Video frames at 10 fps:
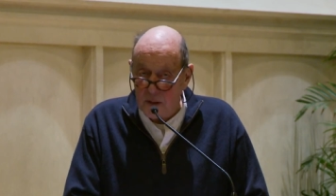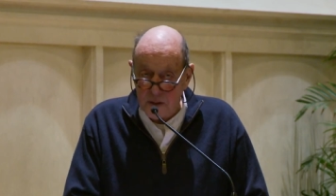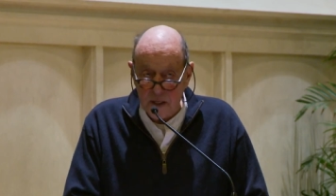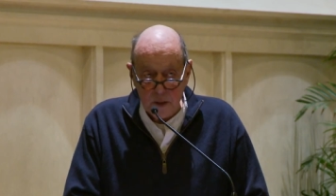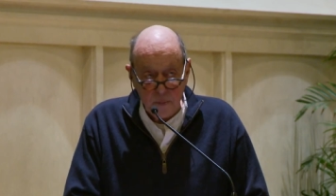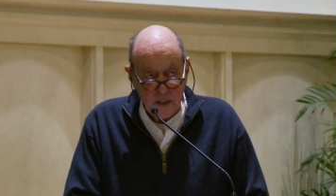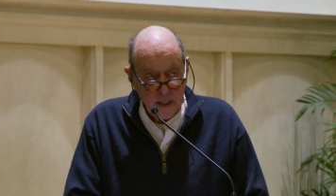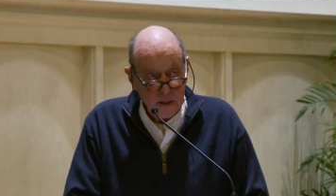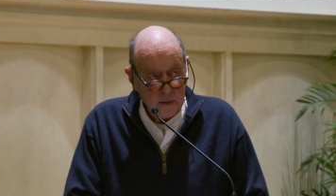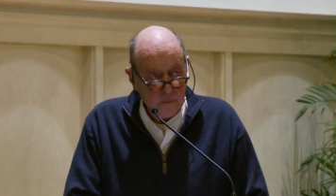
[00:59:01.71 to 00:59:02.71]
in a sense,
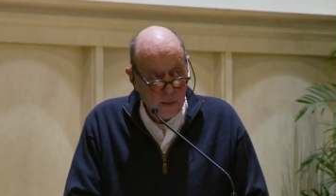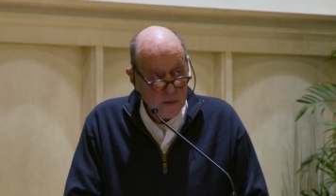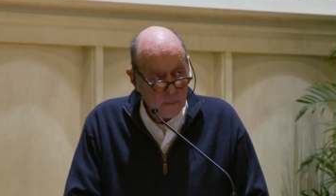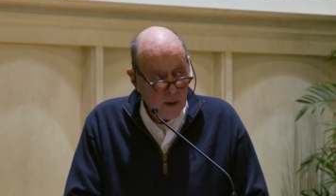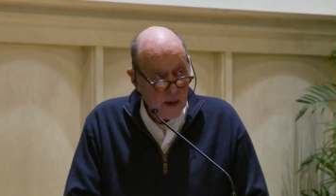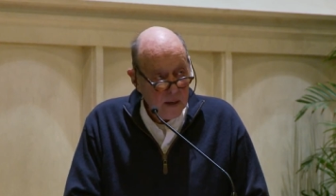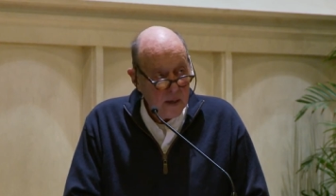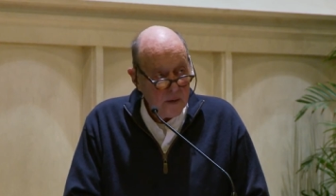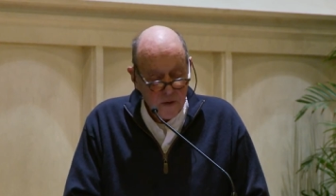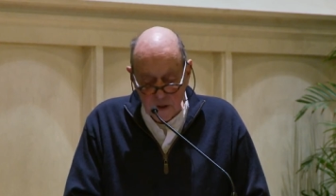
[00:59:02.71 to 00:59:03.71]
protected from it by
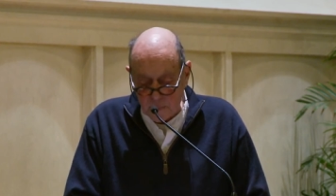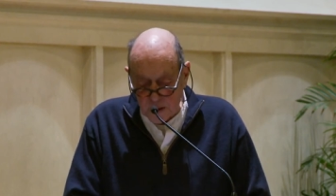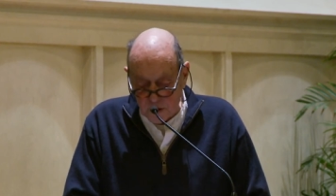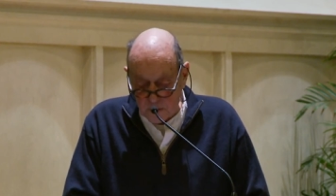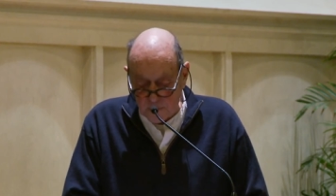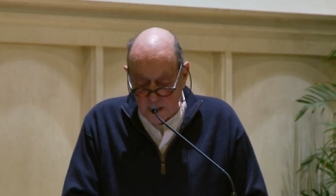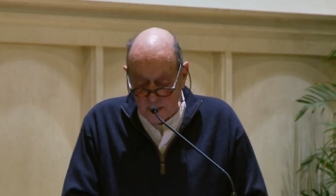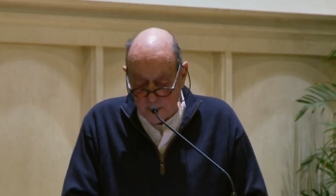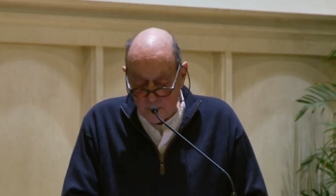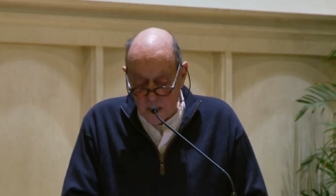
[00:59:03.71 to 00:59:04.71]
the suppression of fire.